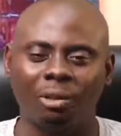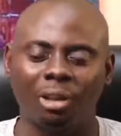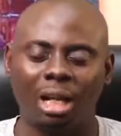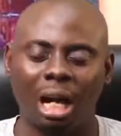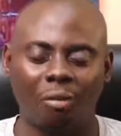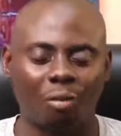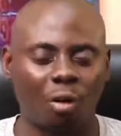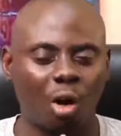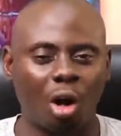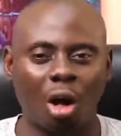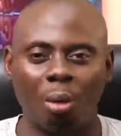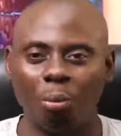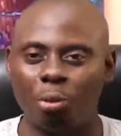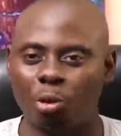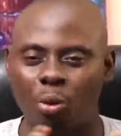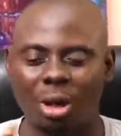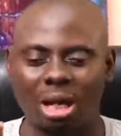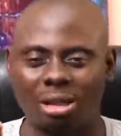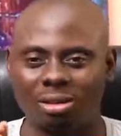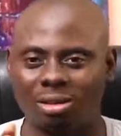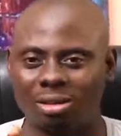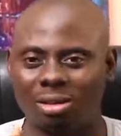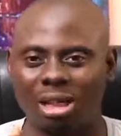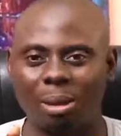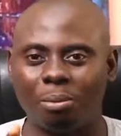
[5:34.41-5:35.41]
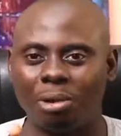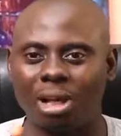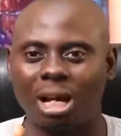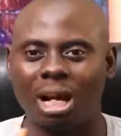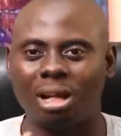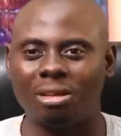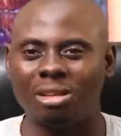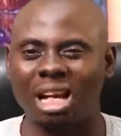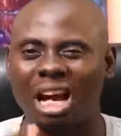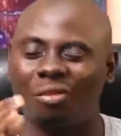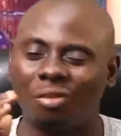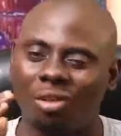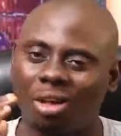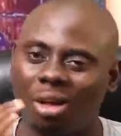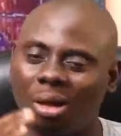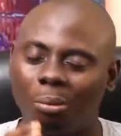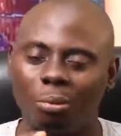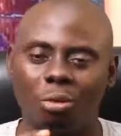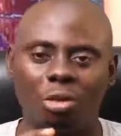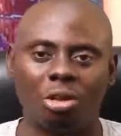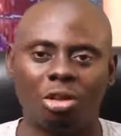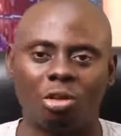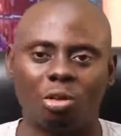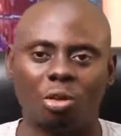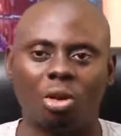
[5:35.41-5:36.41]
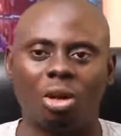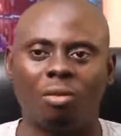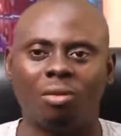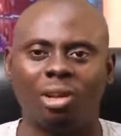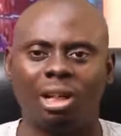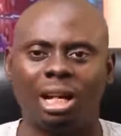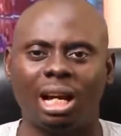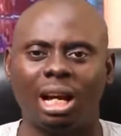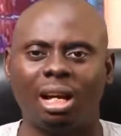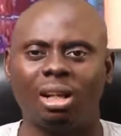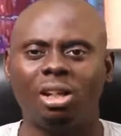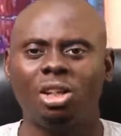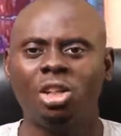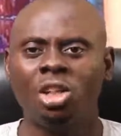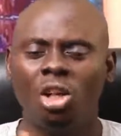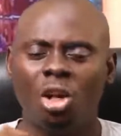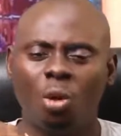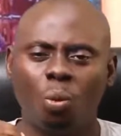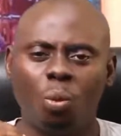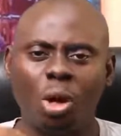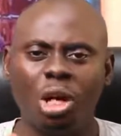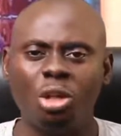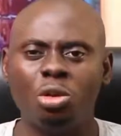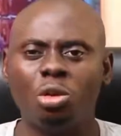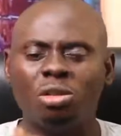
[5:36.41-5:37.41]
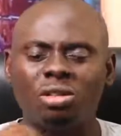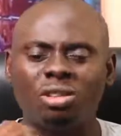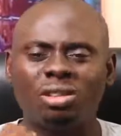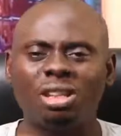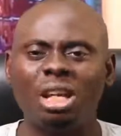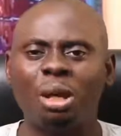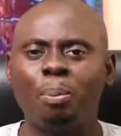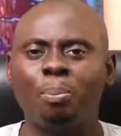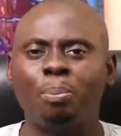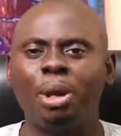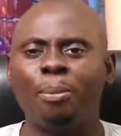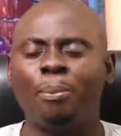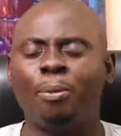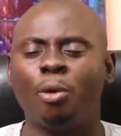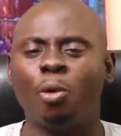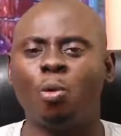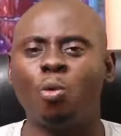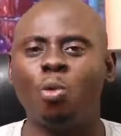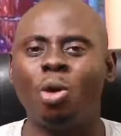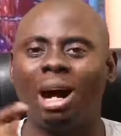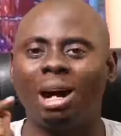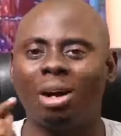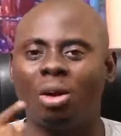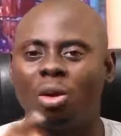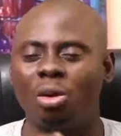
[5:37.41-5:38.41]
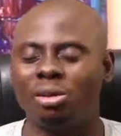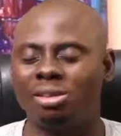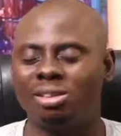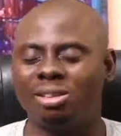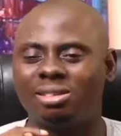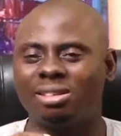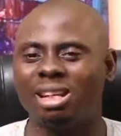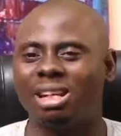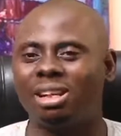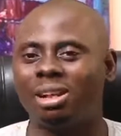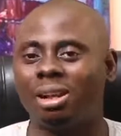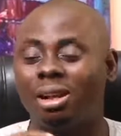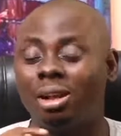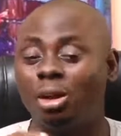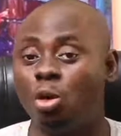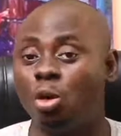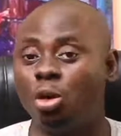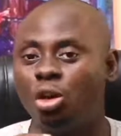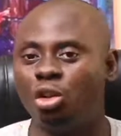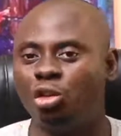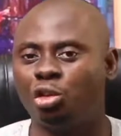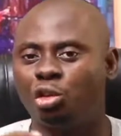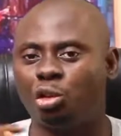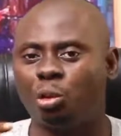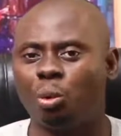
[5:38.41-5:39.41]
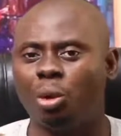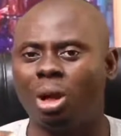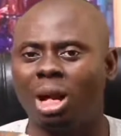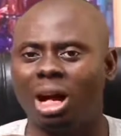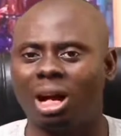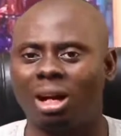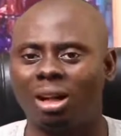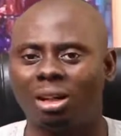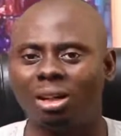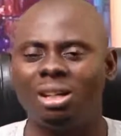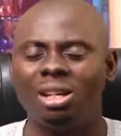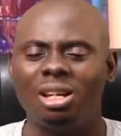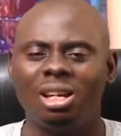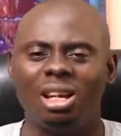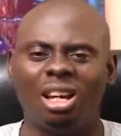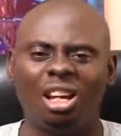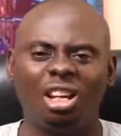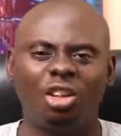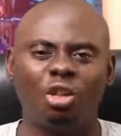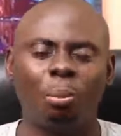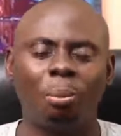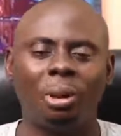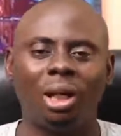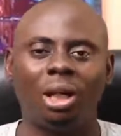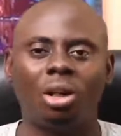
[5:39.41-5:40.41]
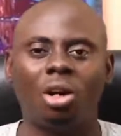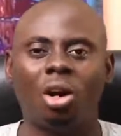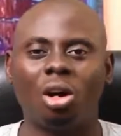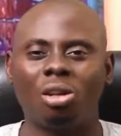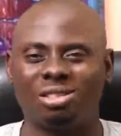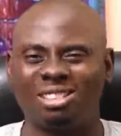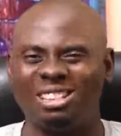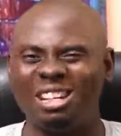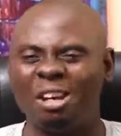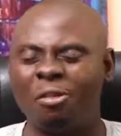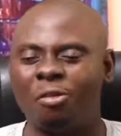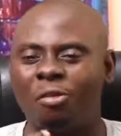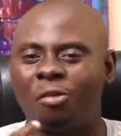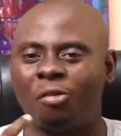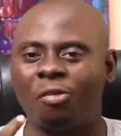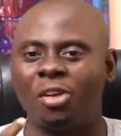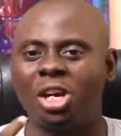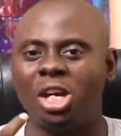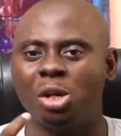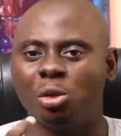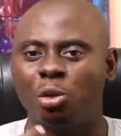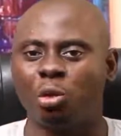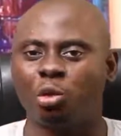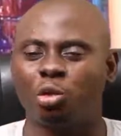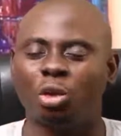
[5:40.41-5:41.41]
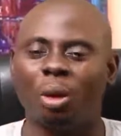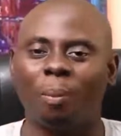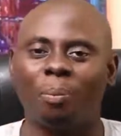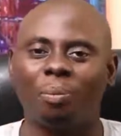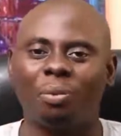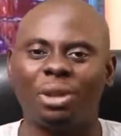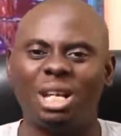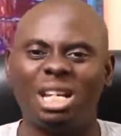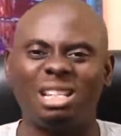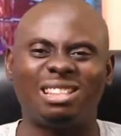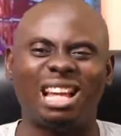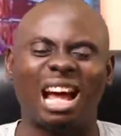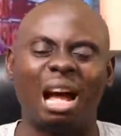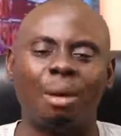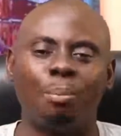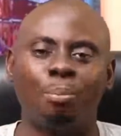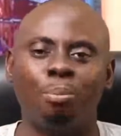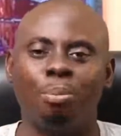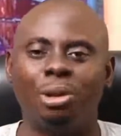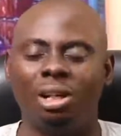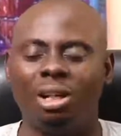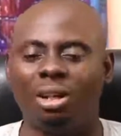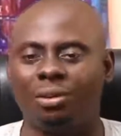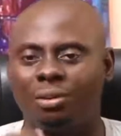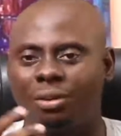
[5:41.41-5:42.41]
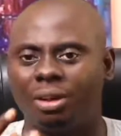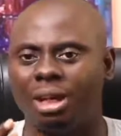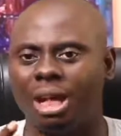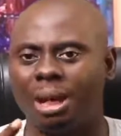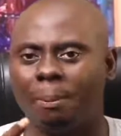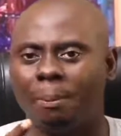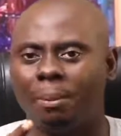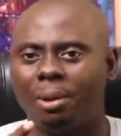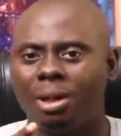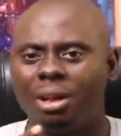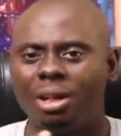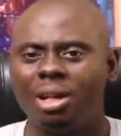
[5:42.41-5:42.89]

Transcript: I've come to accept that. I've come to discover that when you see people who are consistently going through lack, it's because they feel some things are beneath them.